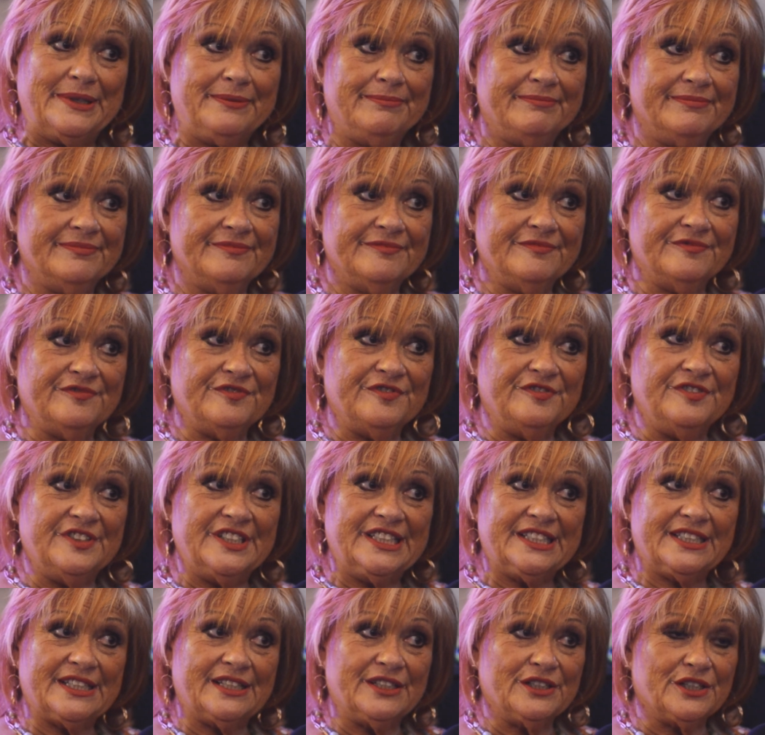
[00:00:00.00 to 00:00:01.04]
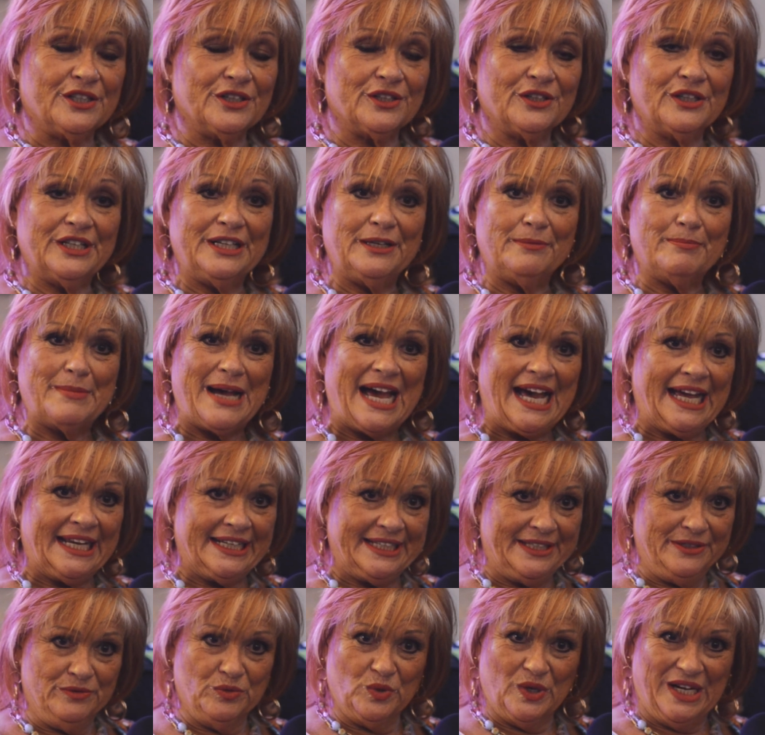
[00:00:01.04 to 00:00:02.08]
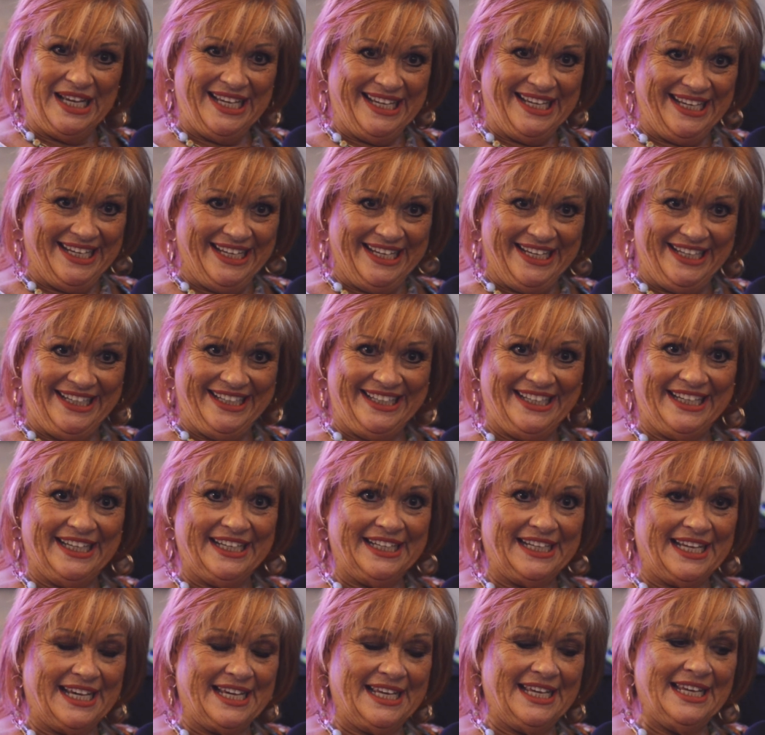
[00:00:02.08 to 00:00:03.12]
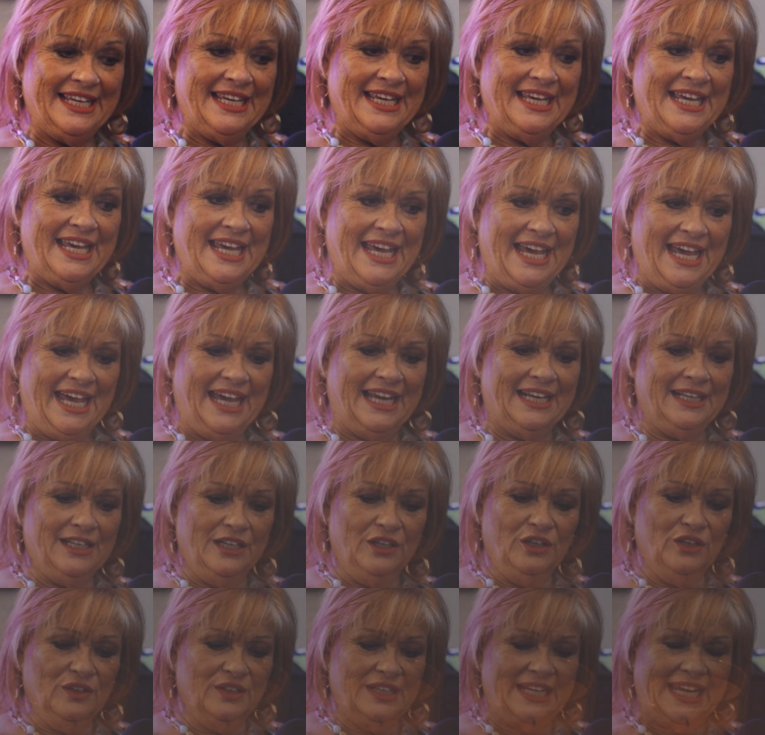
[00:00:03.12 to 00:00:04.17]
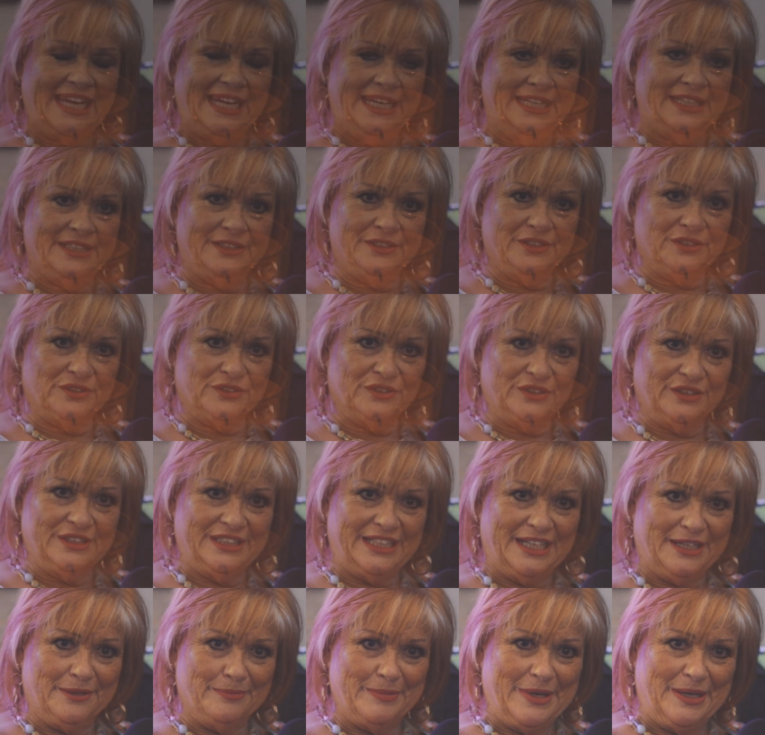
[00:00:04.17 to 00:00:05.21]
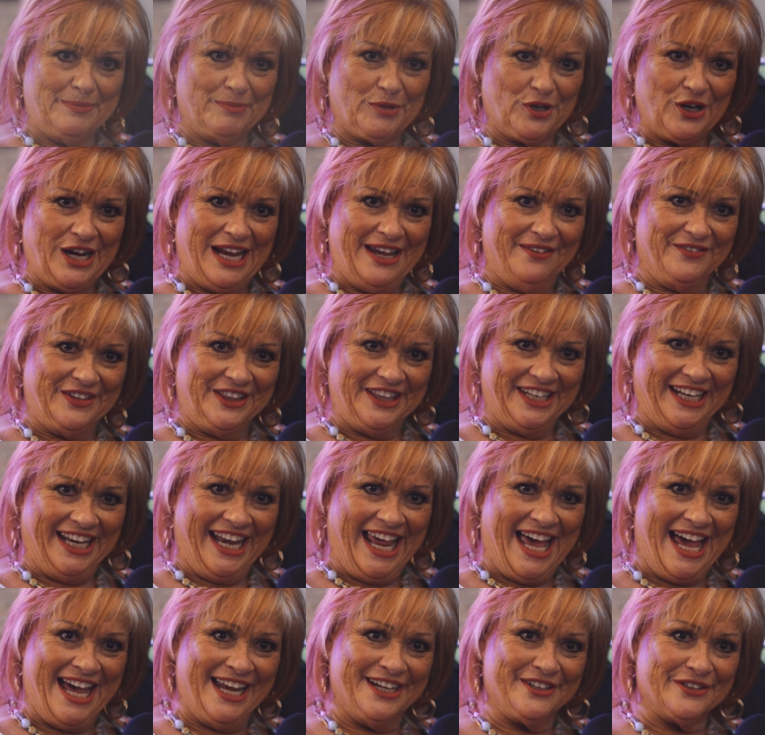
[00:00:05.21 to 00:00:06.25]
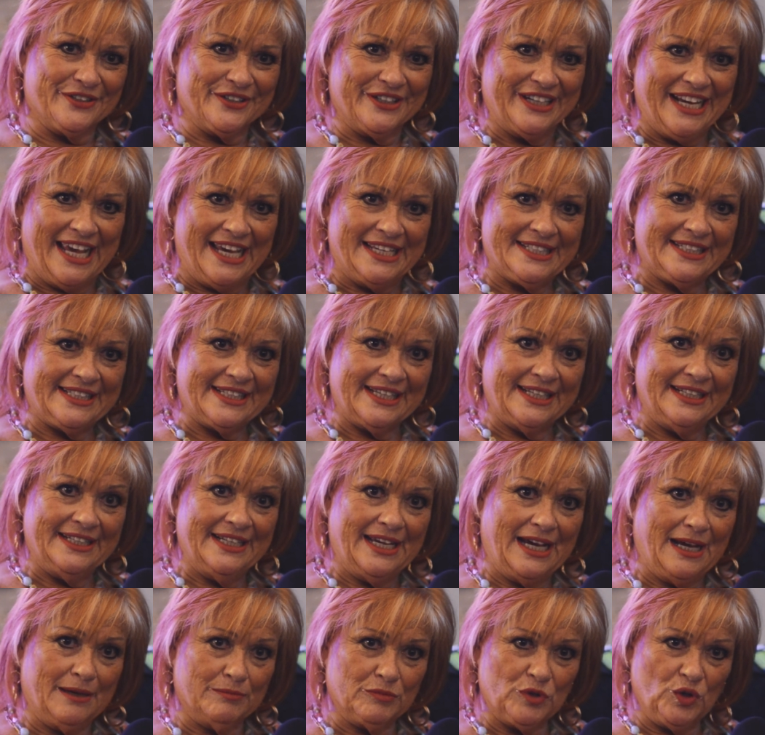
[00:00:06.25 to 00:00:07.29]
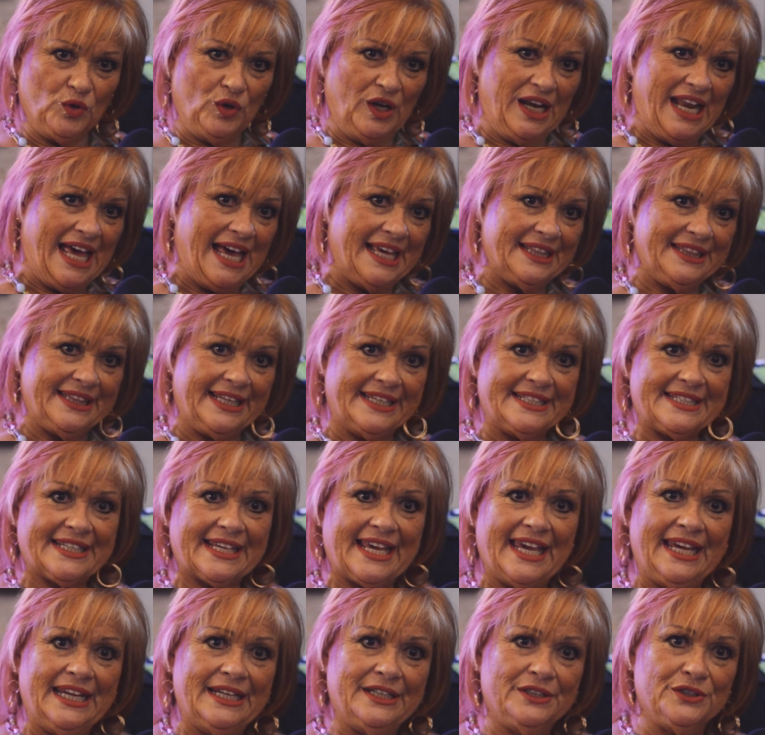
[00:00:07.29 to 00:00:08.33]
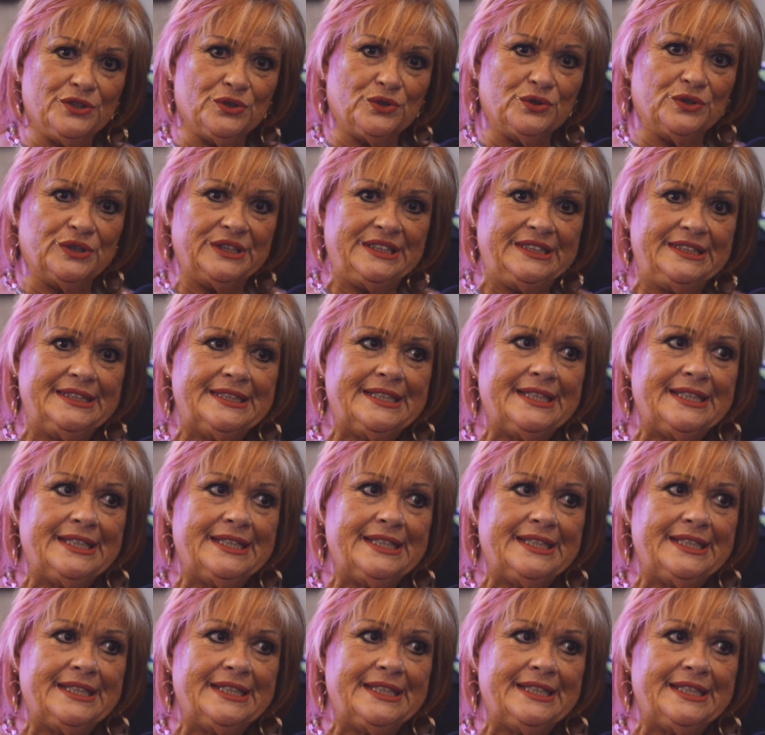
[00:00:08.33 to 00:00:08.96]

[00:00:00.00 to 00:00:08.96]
and visit her in a mighty way. And I had a little candle, and I remember having the lighter, and I said, I'm going to light this candle, and